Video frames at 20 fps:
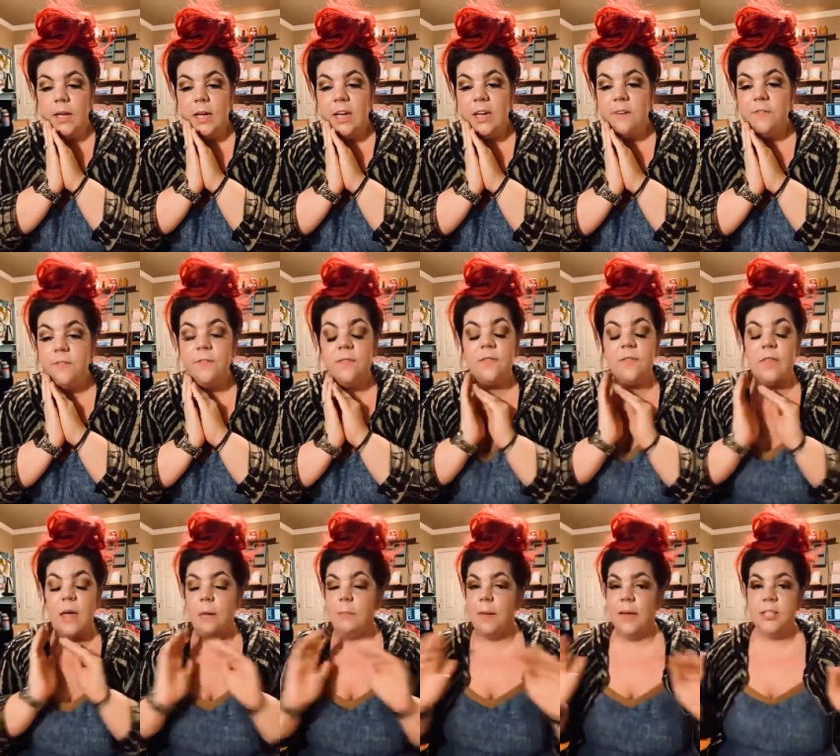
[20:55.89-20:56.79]
If
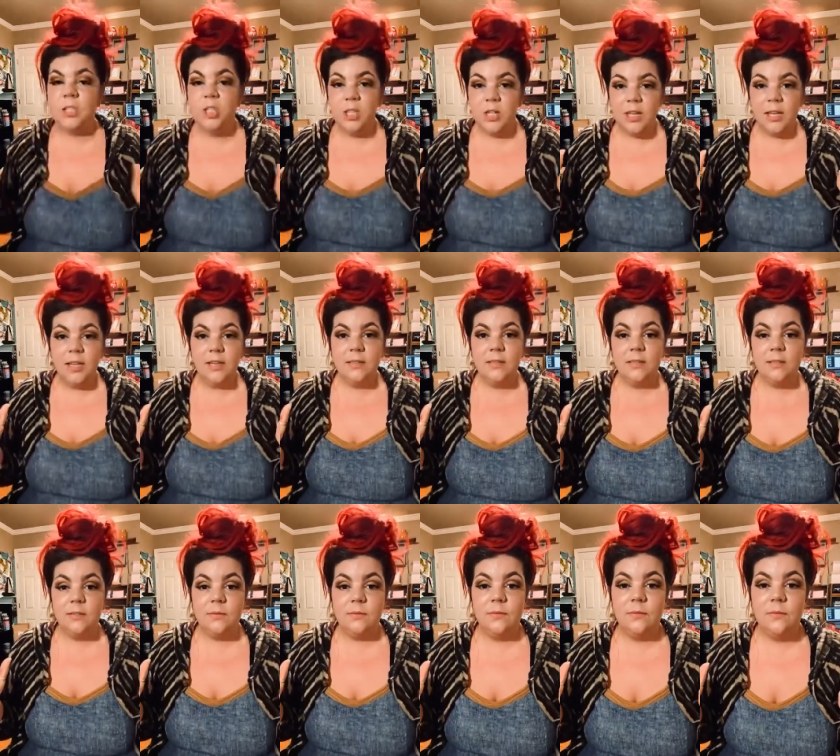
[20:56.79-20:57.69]
they mention it,
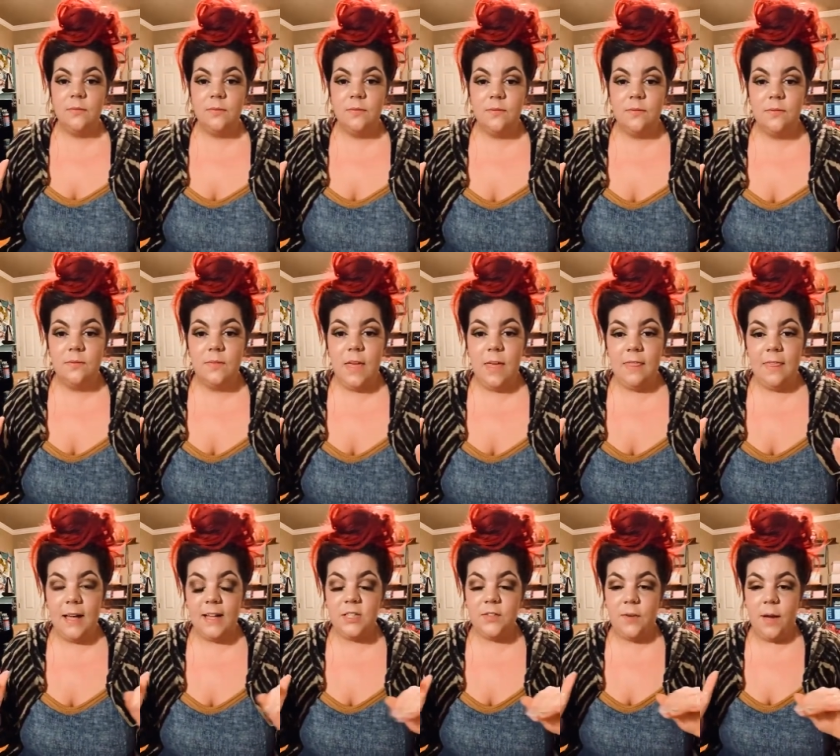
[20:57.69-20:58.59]
then
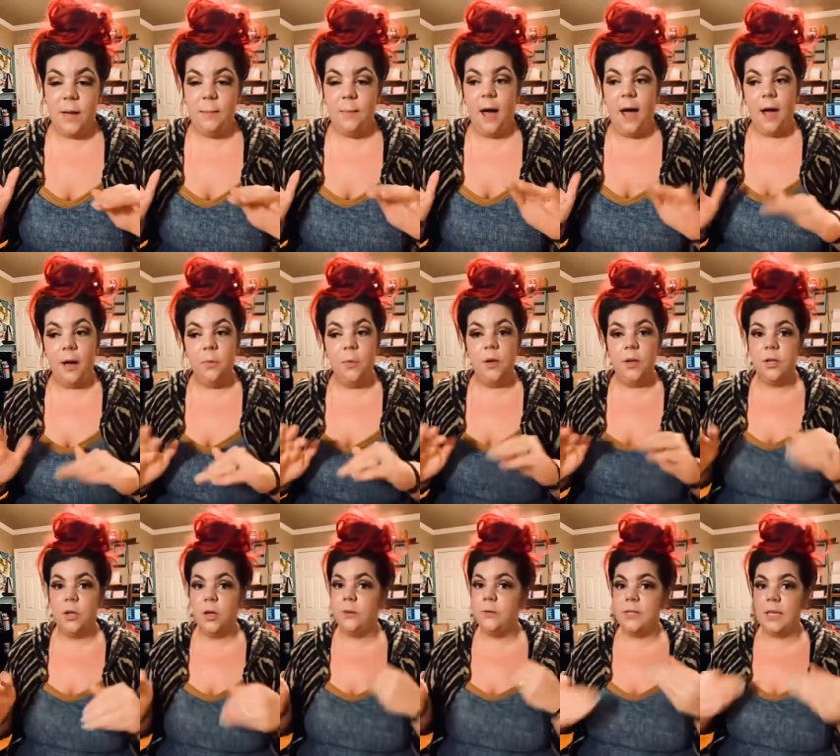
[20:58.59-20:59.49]
that's fine, but I
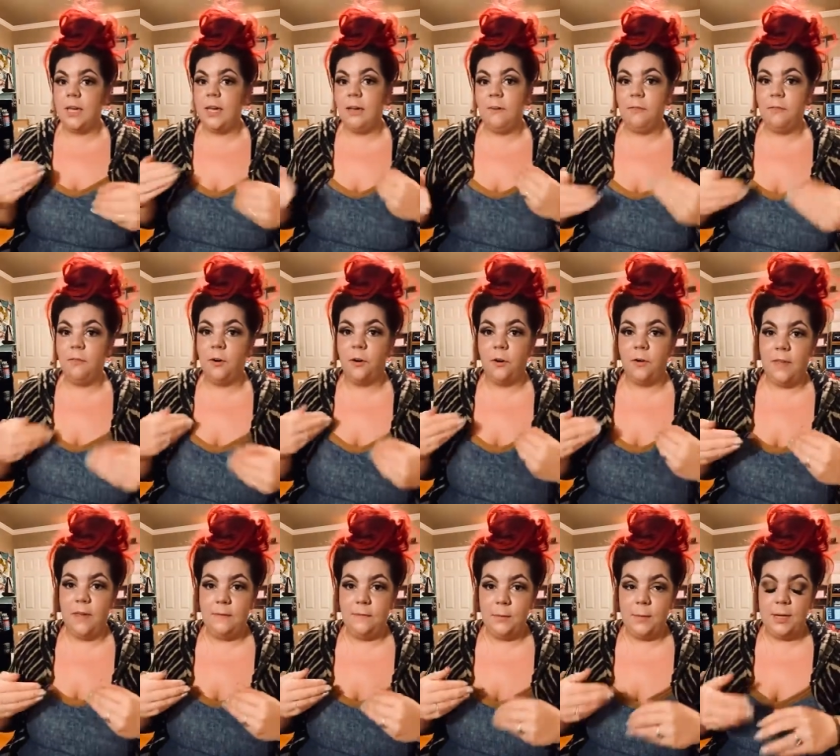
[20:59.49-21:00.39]
wouldn't go digging for
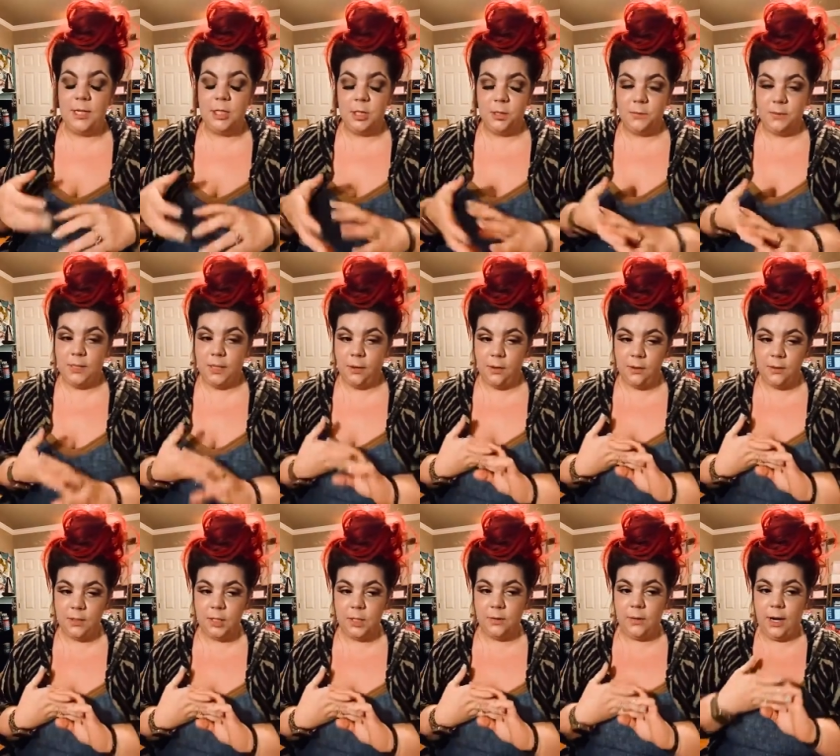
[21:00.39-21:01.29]
the information. It's like, oh, do you